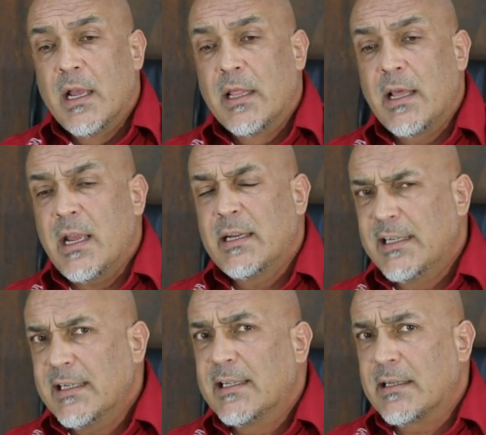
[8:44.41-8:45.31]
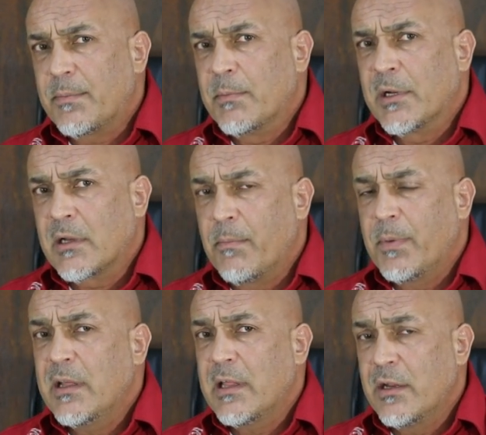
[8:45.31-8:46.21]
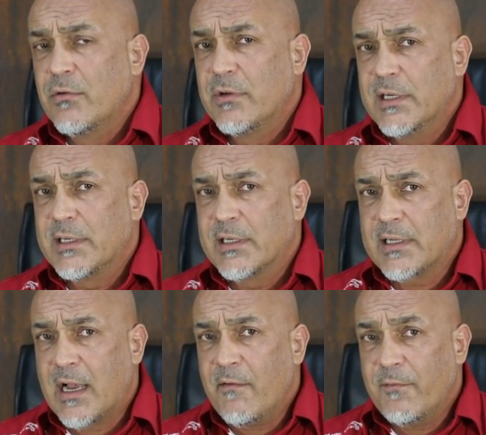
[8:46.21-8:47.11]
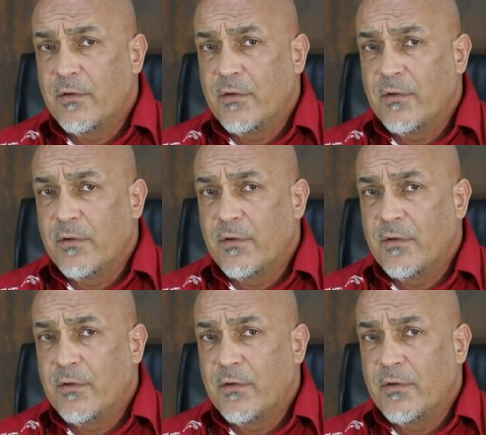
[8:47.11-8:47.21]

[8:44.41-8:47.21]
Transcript: They're a decent supplement company. They do decent stuff.